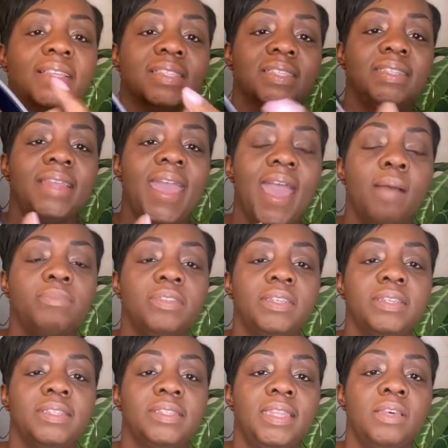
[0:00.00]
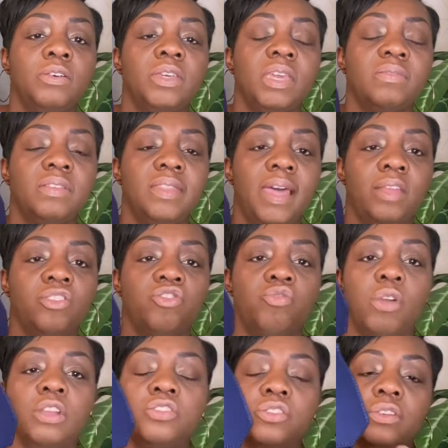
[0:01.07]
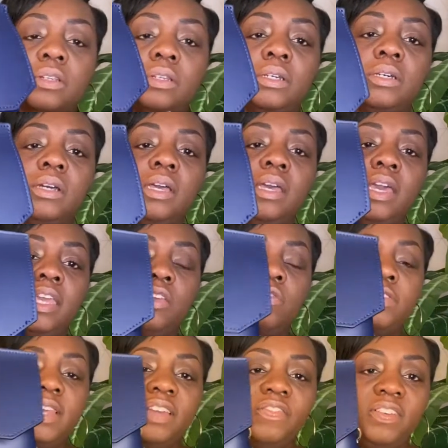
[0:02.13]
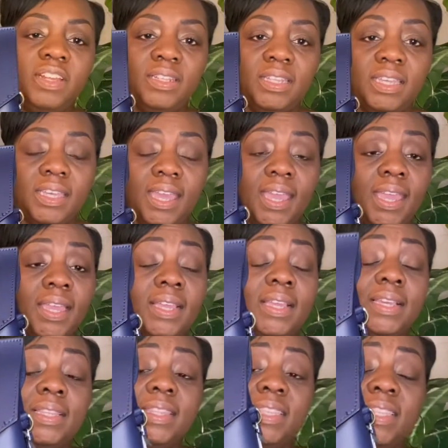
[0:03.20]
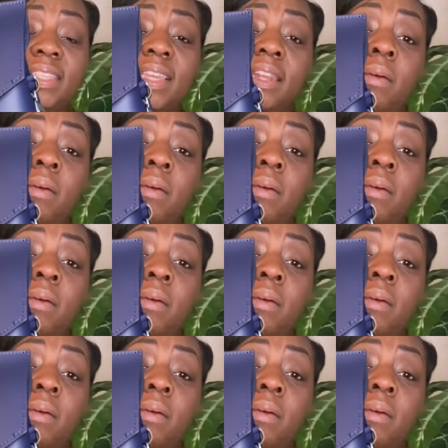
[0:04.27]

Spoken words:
snapped to still give it that structured look, you definitely can. This is an